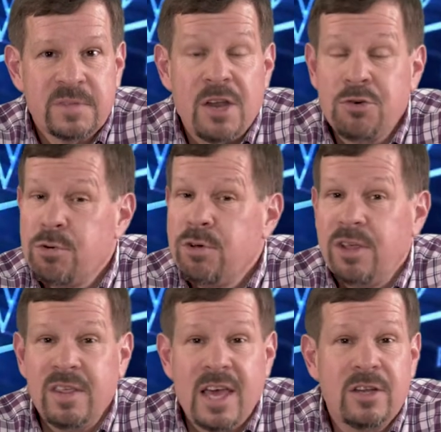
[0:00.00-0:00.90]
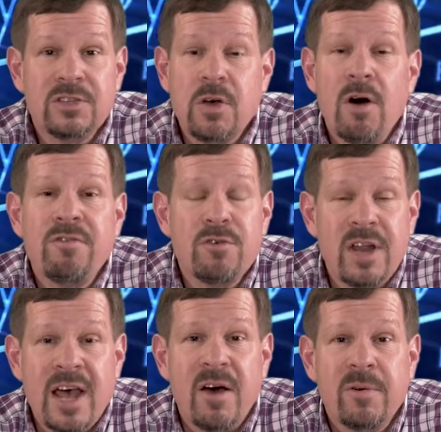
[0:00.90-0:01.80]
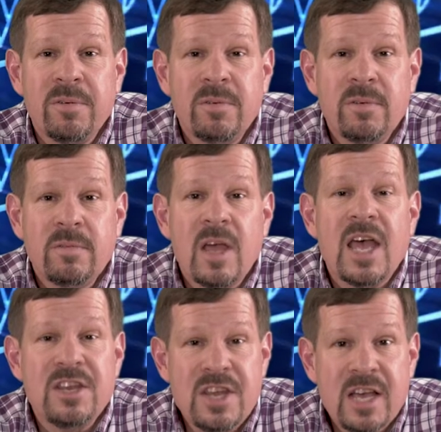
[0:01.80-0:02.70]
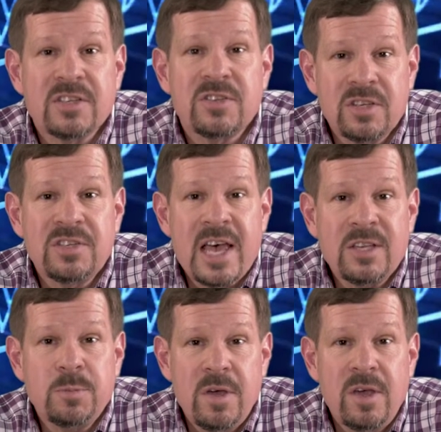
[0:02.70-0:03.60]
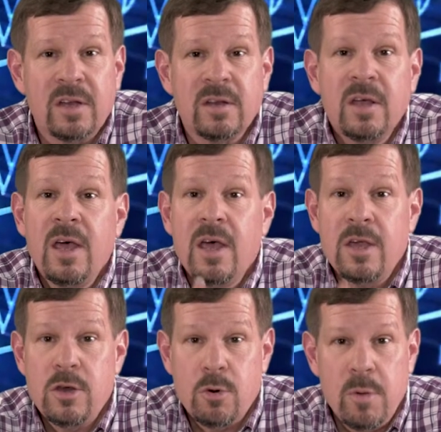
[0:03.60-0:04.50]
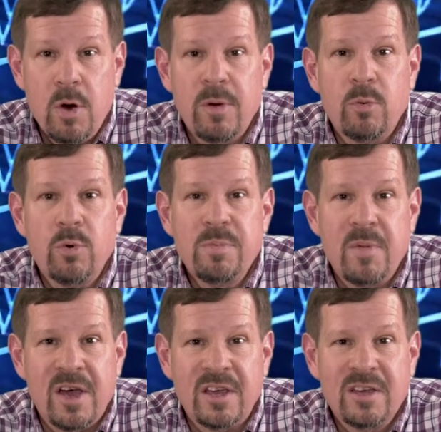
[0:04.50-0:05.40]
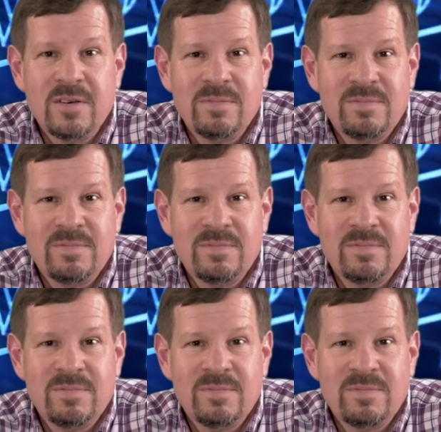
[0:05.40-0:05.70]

And truly, that is all for now. And yes, this has been your moment with Mike.